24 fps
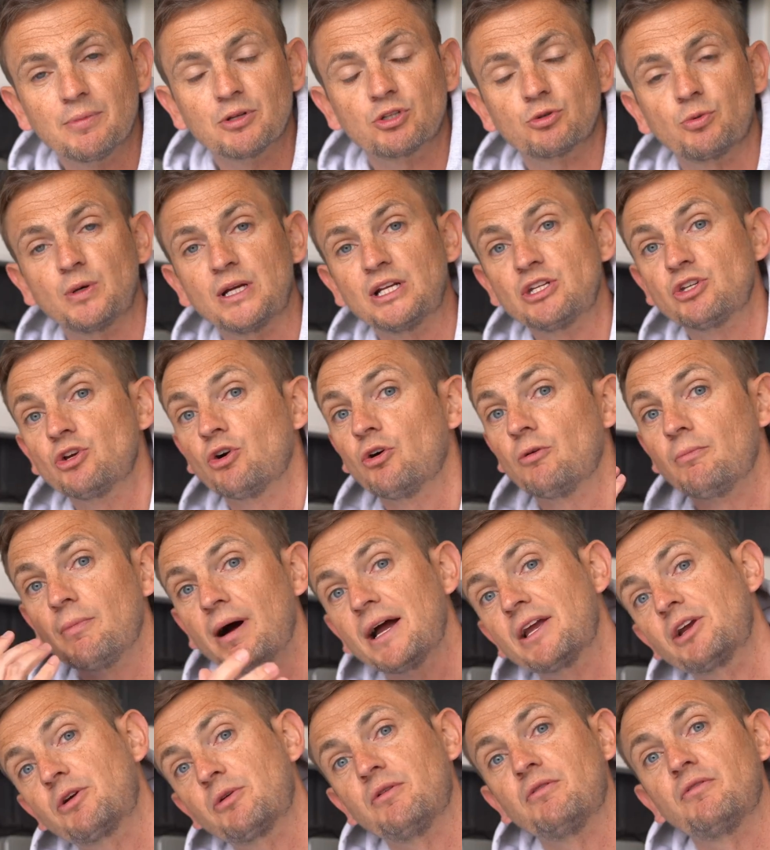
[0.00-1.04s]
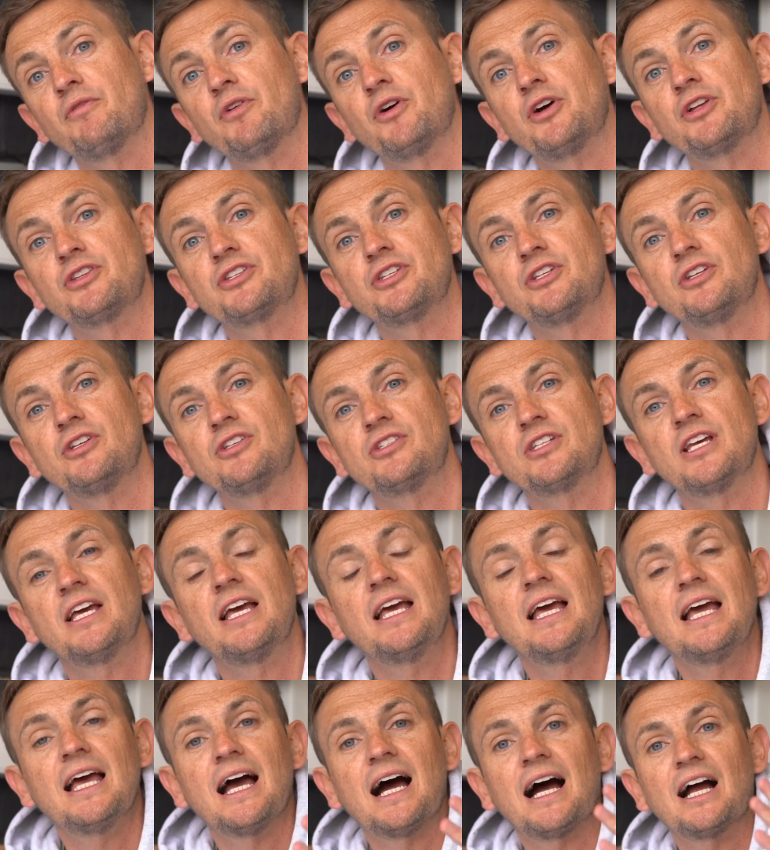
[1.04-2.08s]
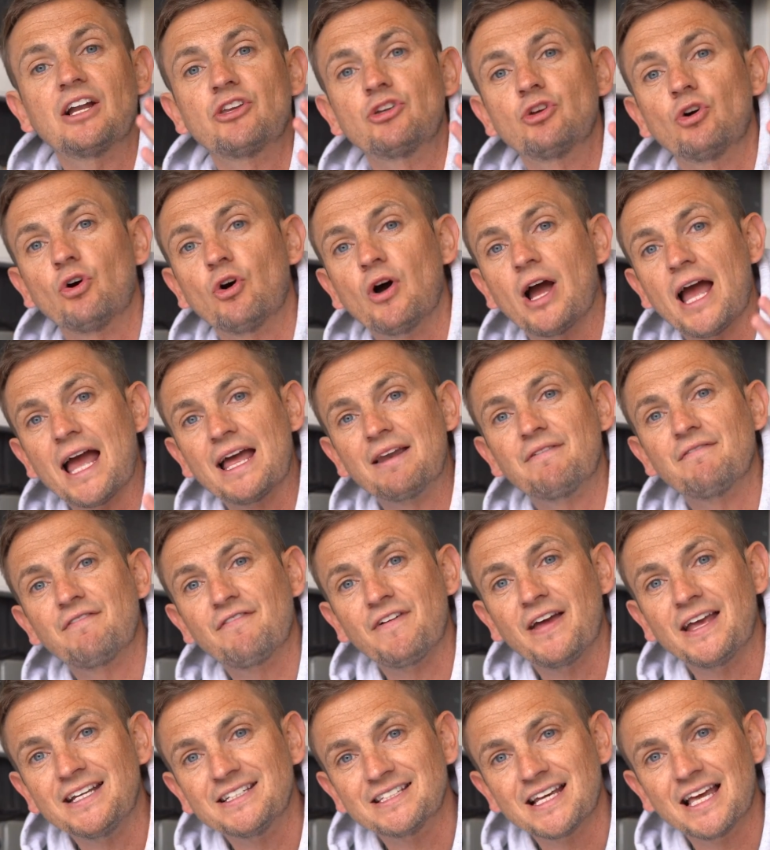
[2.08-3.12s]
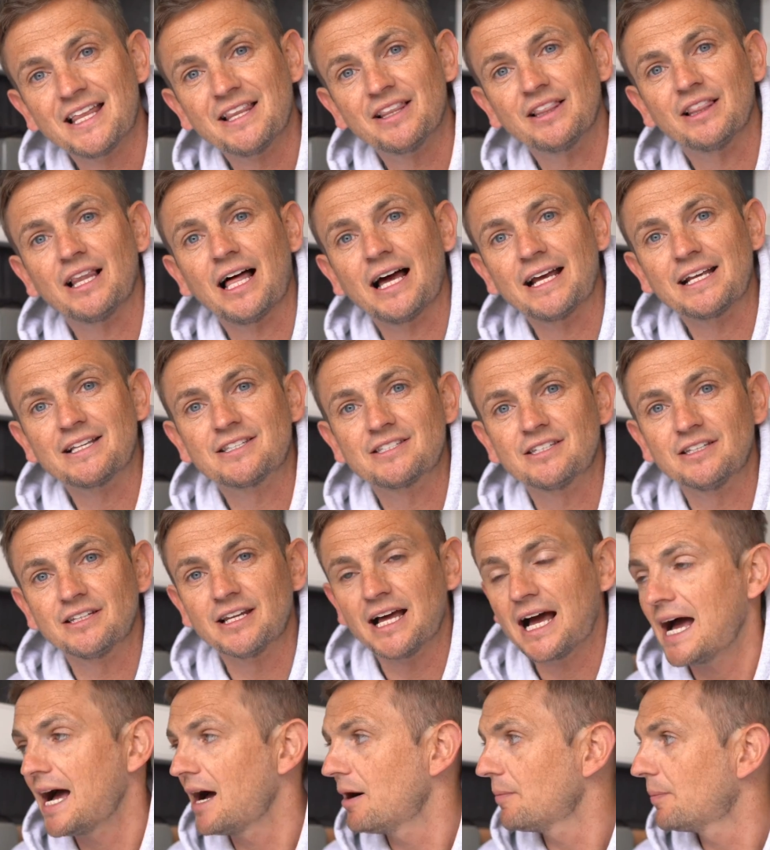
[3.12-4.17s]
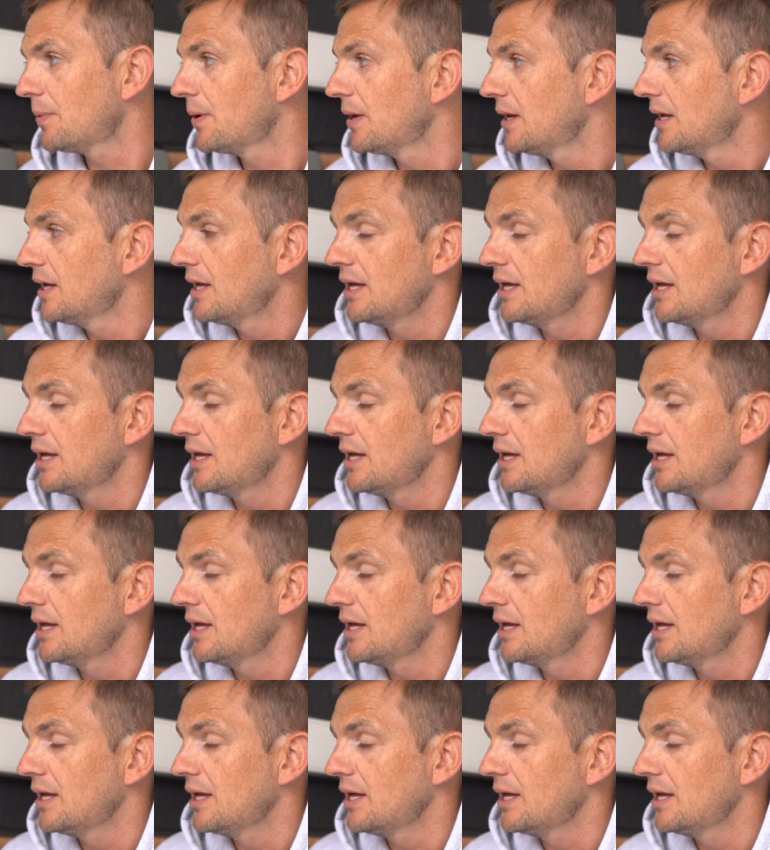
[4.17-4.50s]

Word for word: between your microinverters and your Enphase Enlighten app.